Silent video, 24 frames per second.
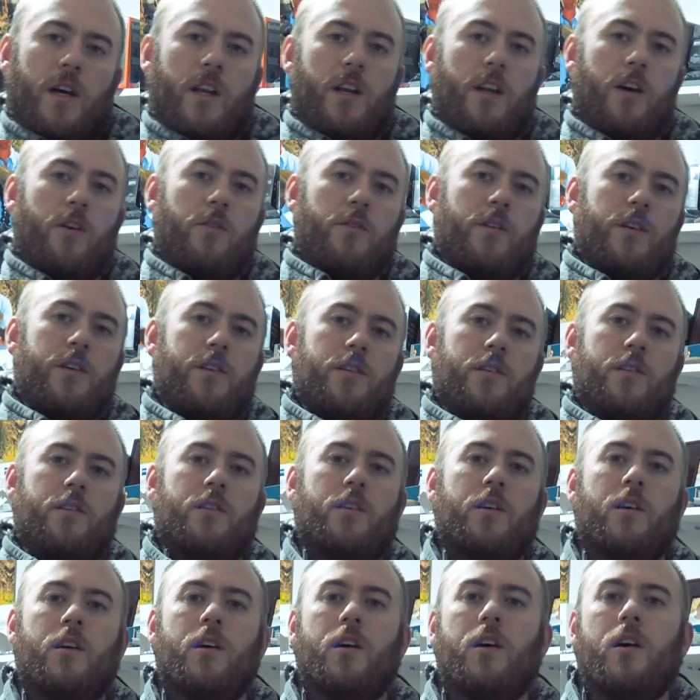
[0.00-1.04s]
I noticed,
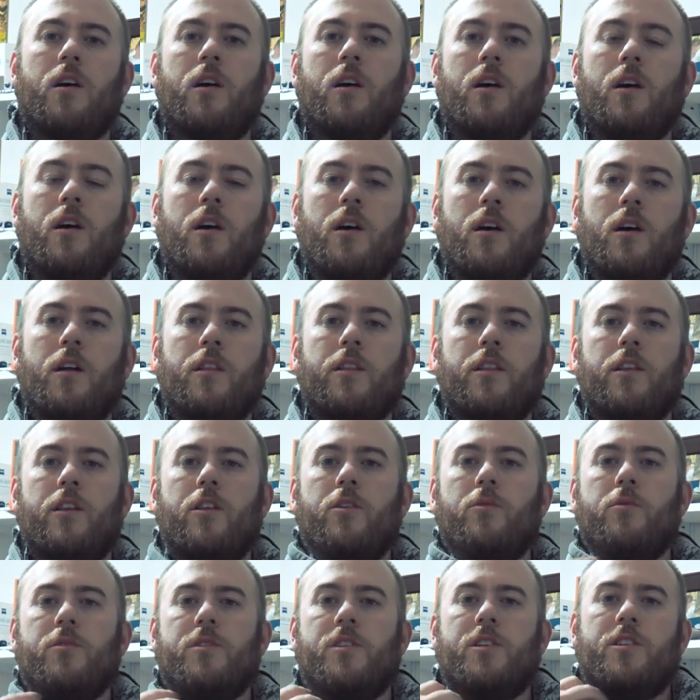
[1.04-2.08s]
the
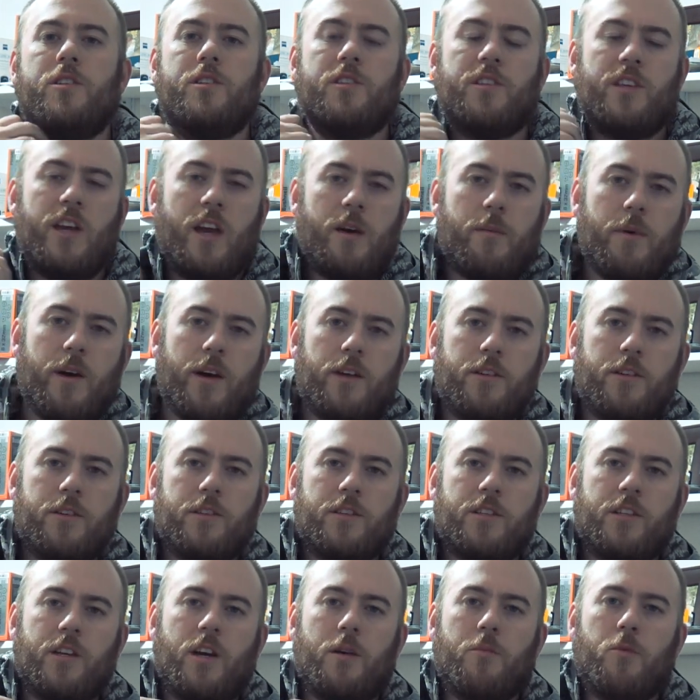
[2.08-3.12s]
new ones that just came out
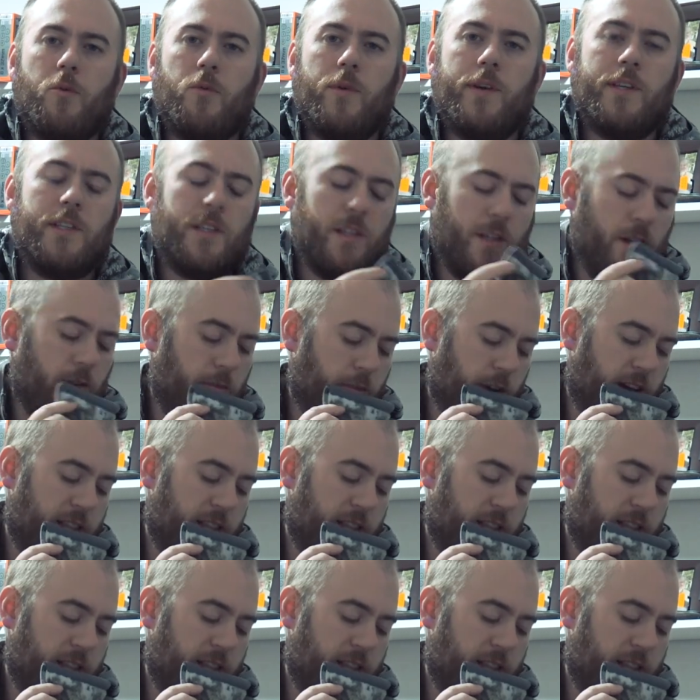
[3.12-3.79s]
just a couple weeks ago,